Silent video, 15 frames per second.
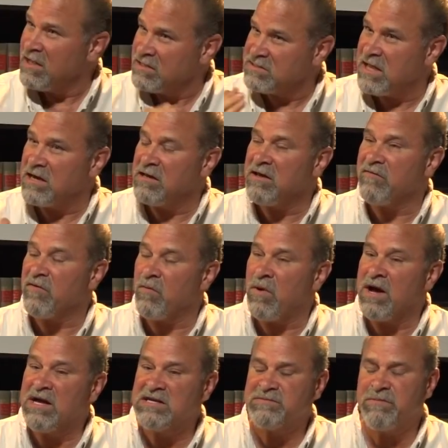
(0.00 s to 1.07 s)
say it in different
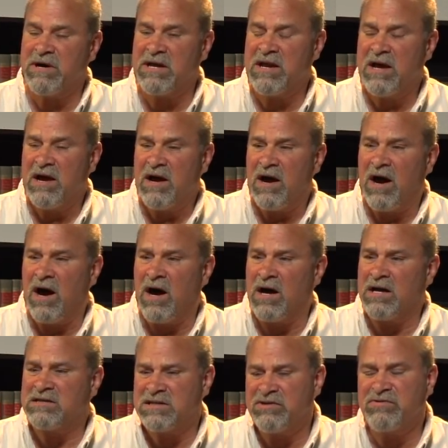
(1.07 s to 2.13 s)
ways. But
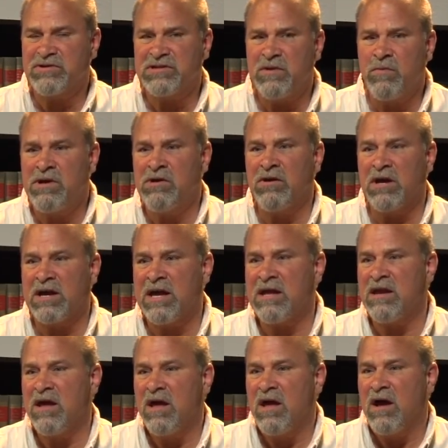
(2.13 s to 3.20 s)
it's interesting when you look
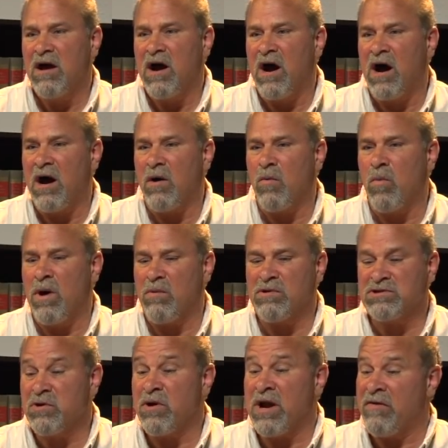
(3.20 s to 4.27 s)
at what was
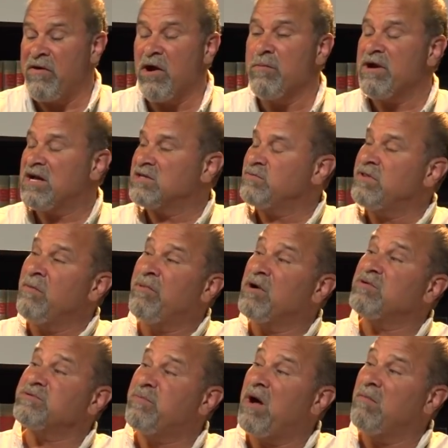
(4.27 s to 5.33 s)
going on there, because when the book
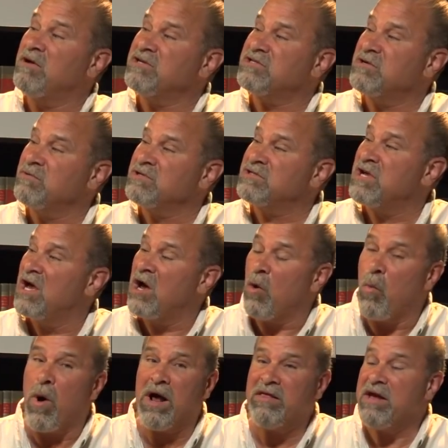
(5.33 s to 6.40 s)
was published, it was
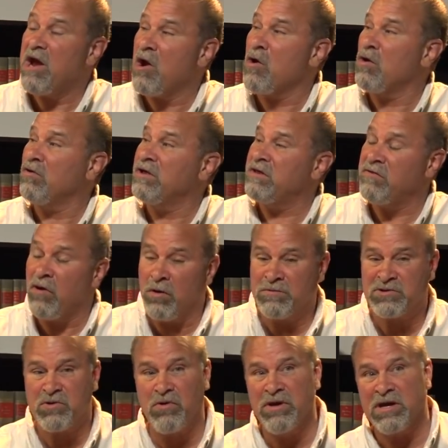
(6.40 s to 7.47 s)
widely heralded in the
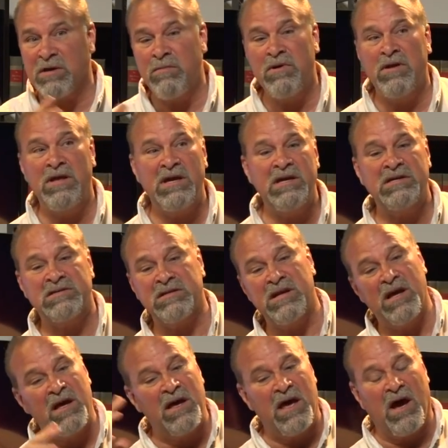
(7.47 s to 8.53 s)
homeschooling communities and
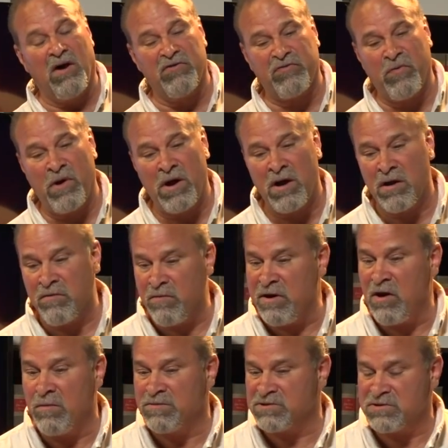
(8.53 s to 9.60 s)
elsewhere. We
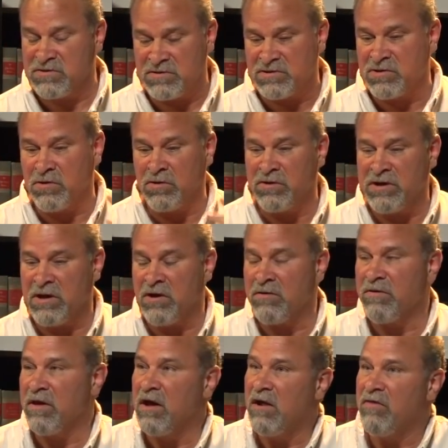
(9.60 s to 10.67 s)
homeschooled, you know,
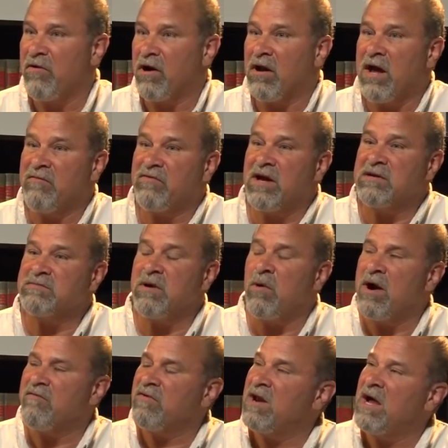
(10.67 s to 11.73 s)
our lifetimes, my
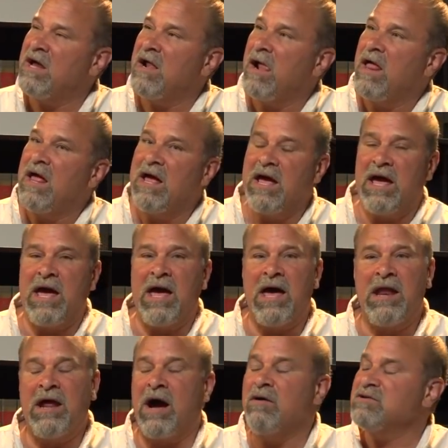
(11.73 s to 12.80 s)
wife and I.
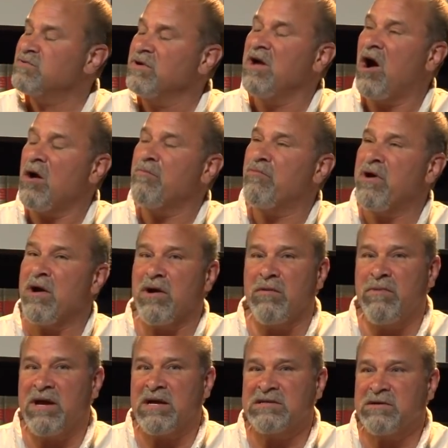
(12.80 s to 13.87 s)
And I was really heartbroken
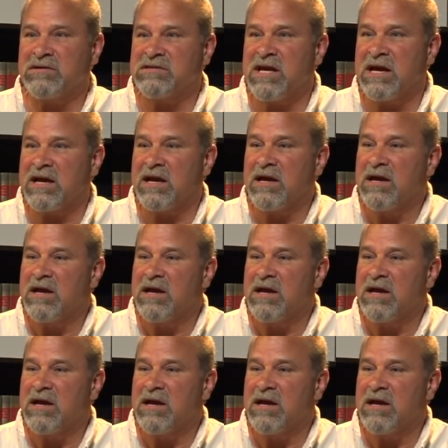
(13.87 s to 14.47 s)
because I was like,